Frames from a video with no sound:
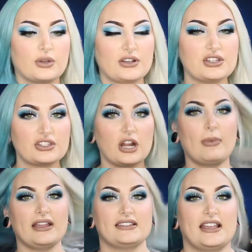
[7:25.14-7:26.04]
So I just start
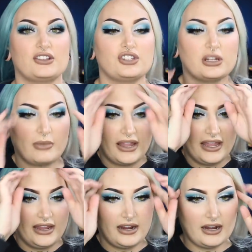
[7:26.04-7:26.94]
by sectioning my
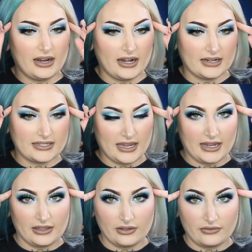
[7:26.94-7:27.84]
hair and I
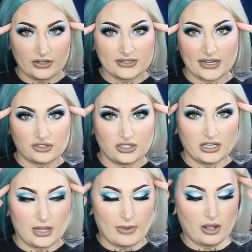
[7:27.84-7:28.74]
take the first
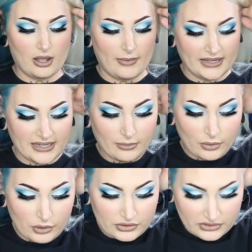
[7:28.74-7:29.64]
section about at my
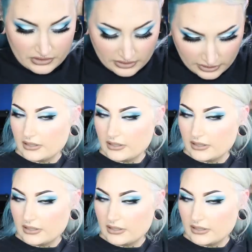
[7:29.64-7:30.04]
temples.